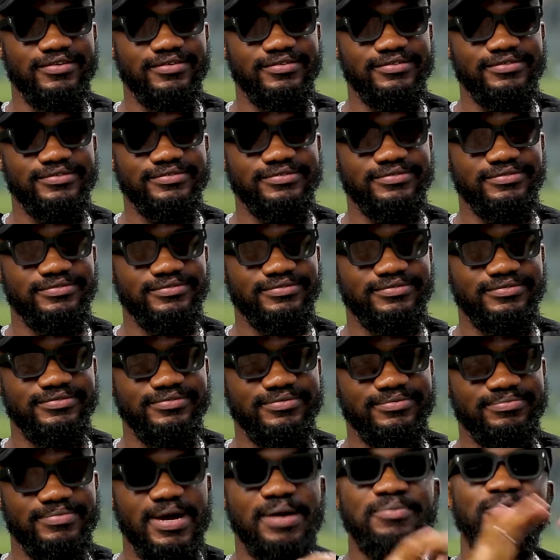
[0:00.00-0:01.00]
I'm
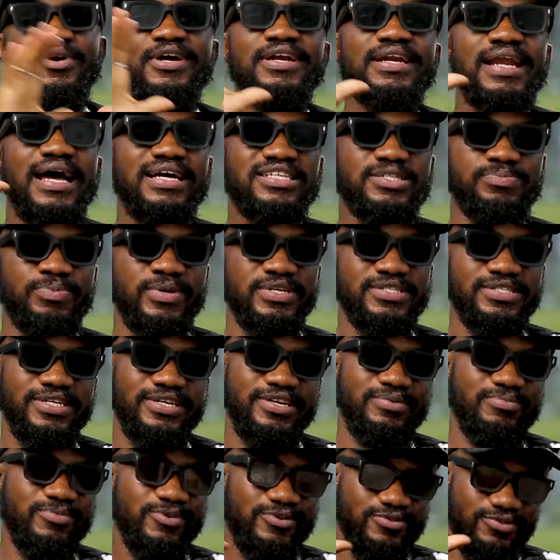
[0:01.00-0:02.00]
not in that space
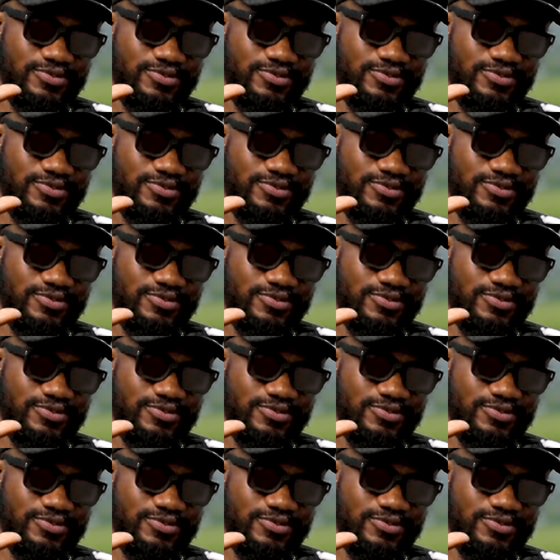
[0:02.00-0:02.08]
anymore.